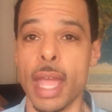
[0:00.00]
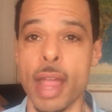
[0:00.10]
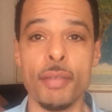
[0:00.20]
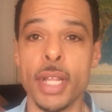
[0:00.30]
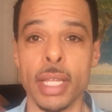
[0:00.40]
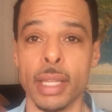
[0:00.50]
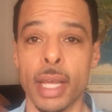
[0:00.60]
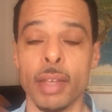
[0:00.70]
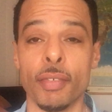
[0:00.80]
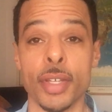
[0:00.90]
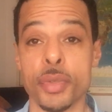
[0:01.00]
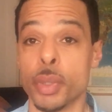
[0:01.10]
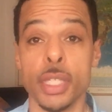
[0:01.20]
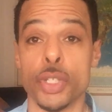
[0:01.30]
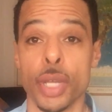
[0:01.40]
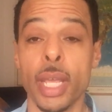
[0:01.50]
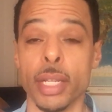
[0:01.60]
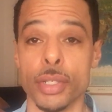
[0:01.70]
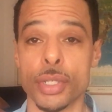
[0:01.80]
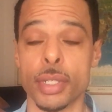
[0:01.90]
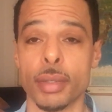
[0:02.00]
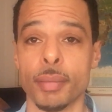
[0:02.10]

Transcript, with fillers: everyday life has really changed.